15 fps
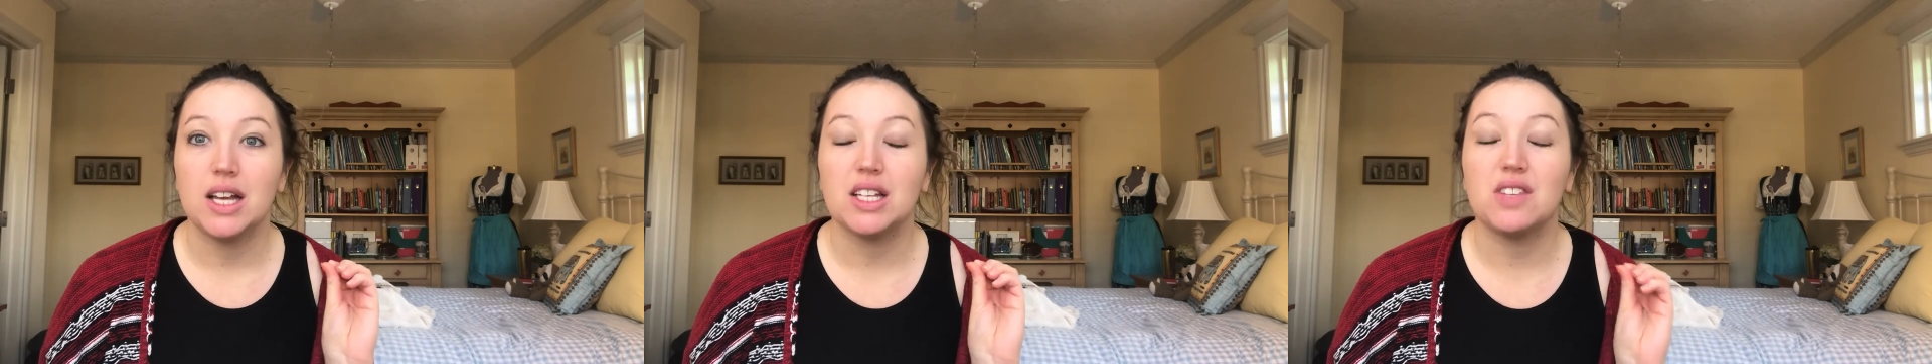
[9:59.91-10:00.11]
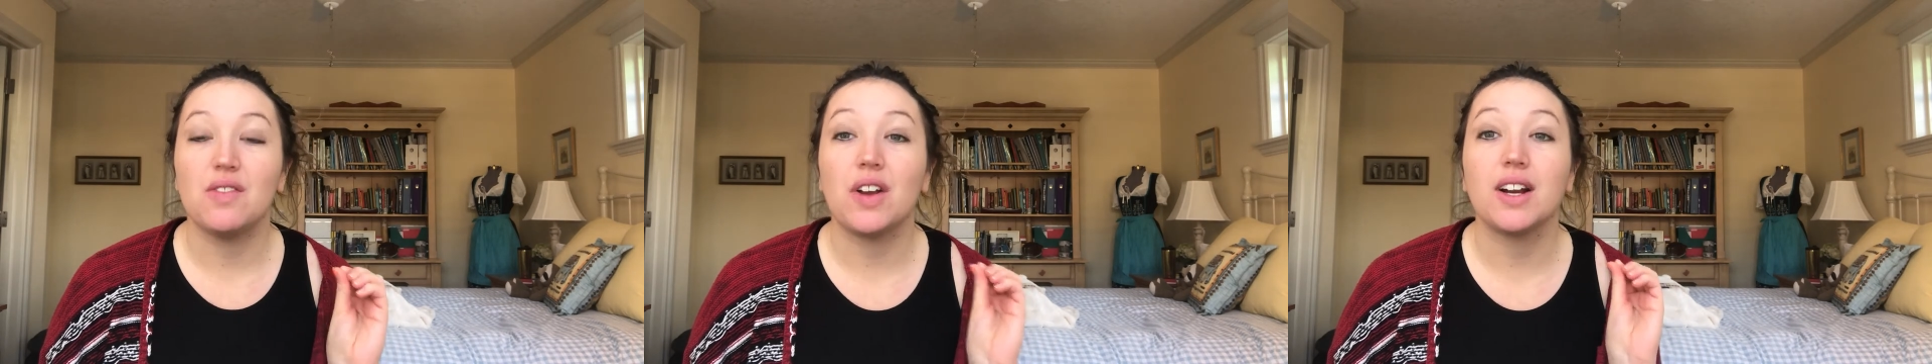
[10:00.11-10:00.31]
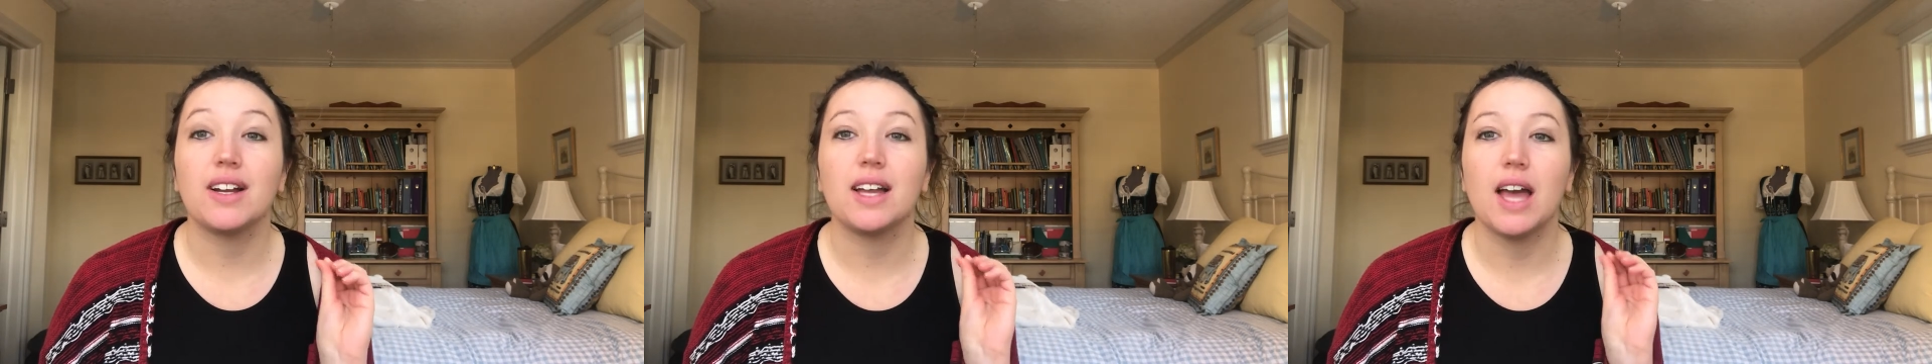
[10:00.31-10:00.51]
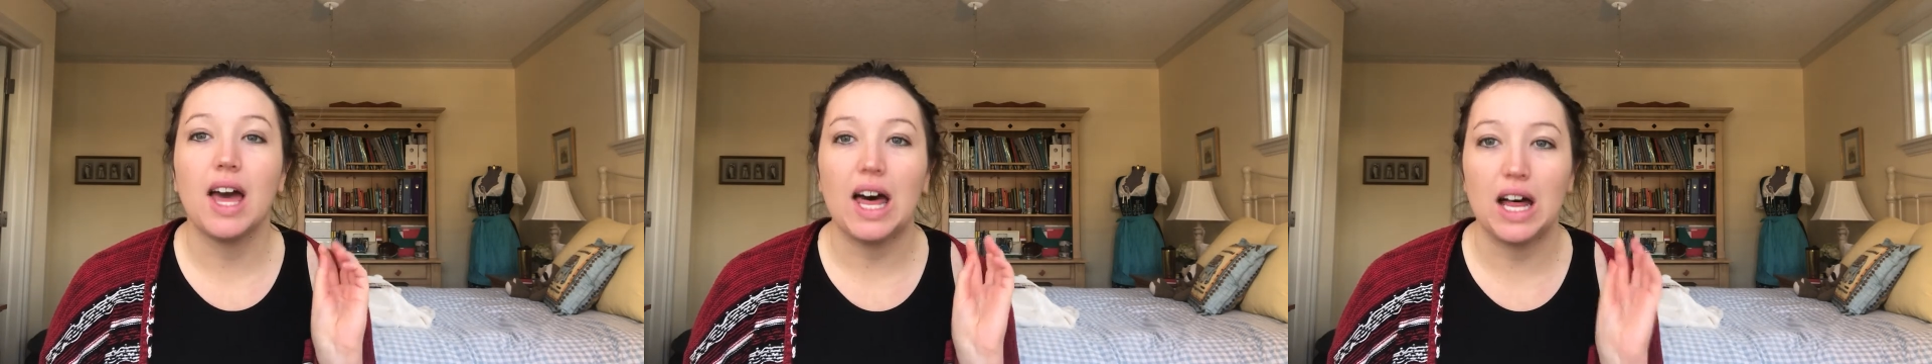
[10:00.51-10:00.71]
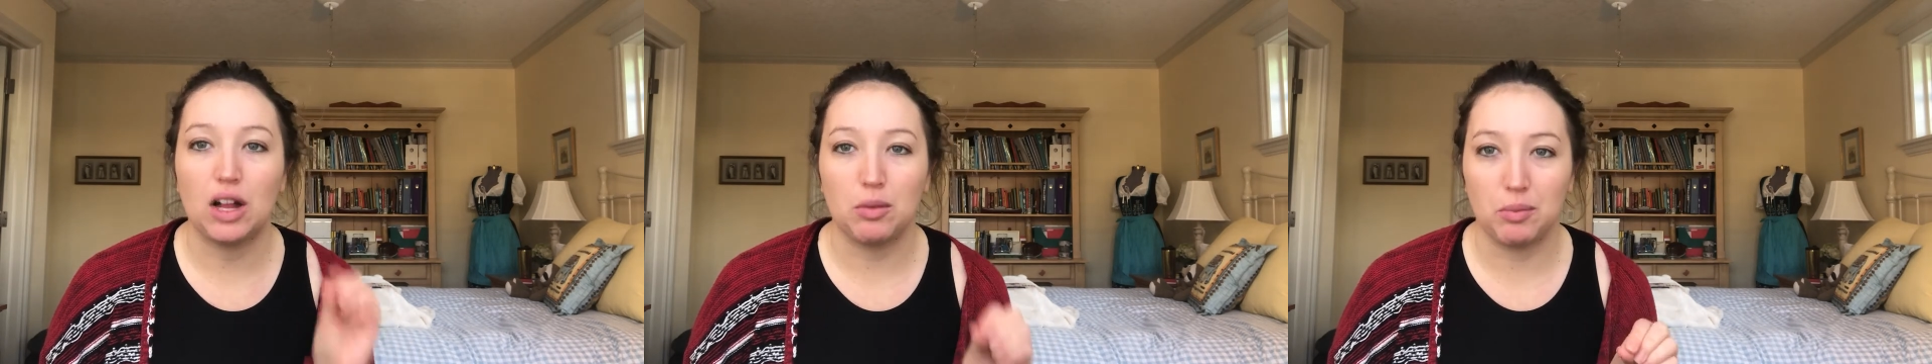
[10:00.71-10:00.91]
it's very
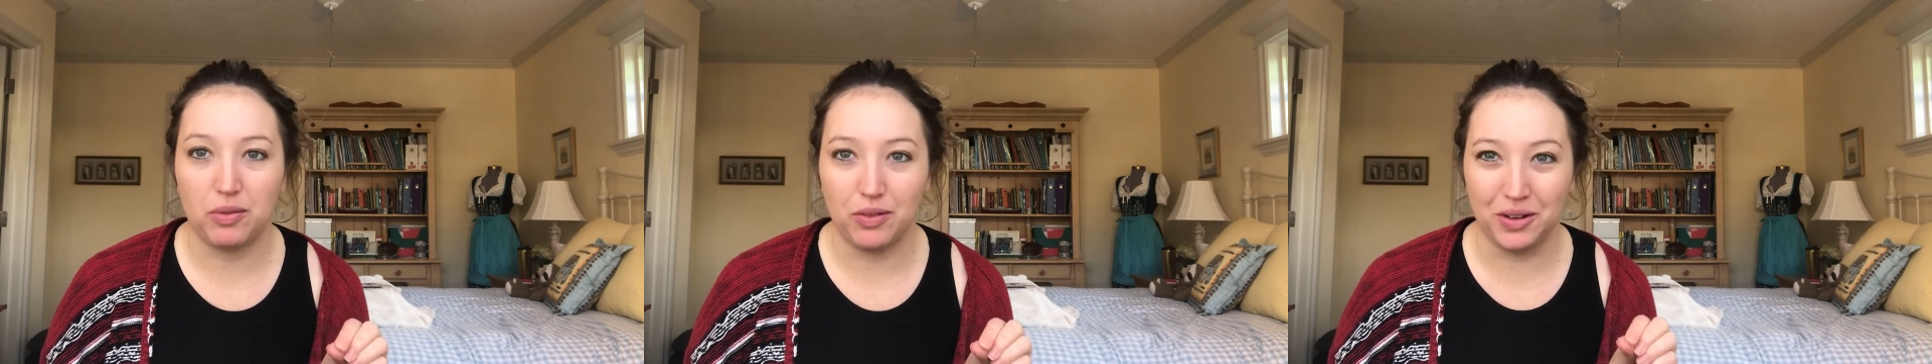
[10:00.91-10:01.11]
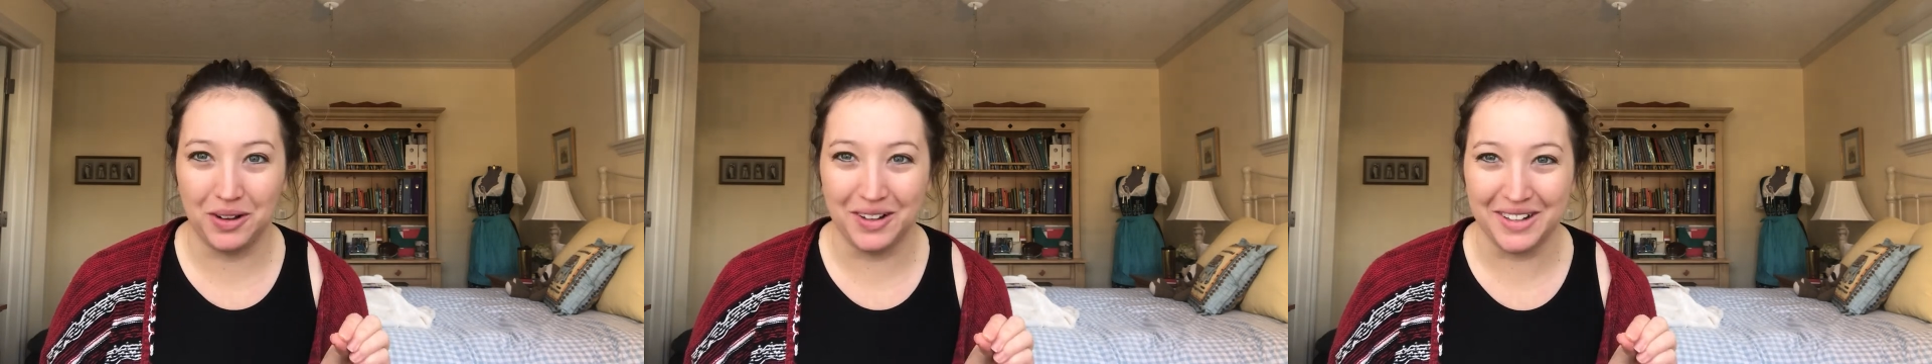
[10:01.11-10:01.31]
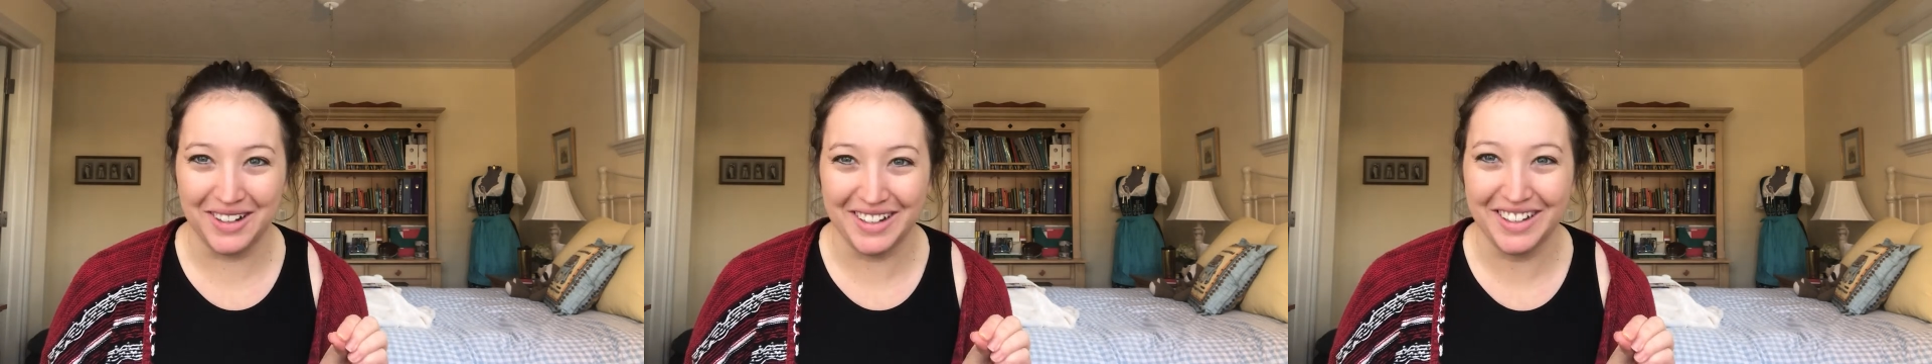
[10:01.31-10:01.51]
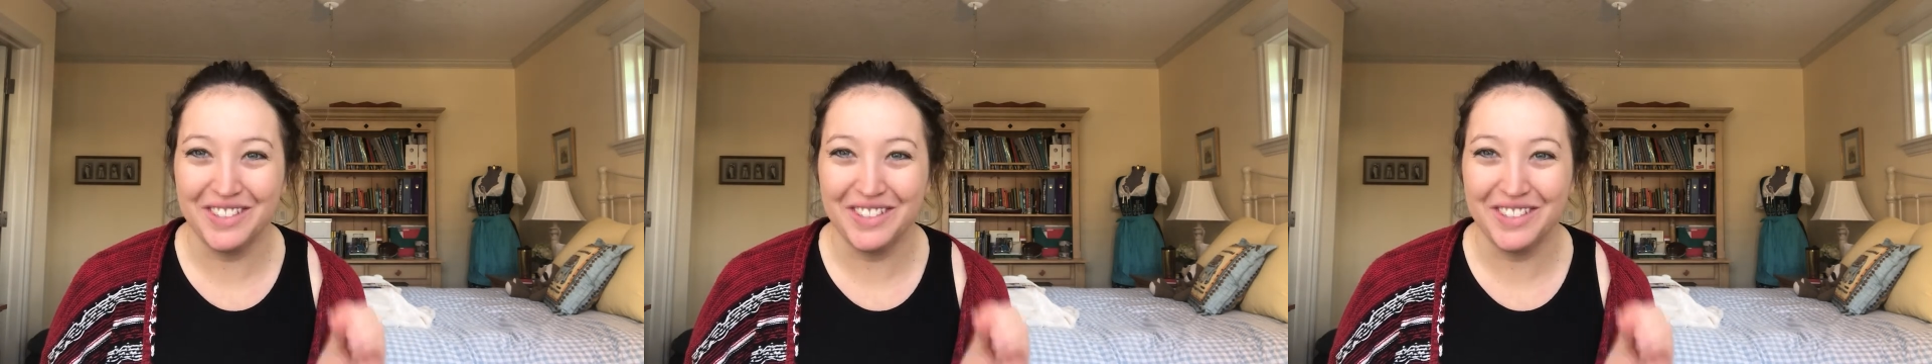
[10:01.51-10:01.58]
helpful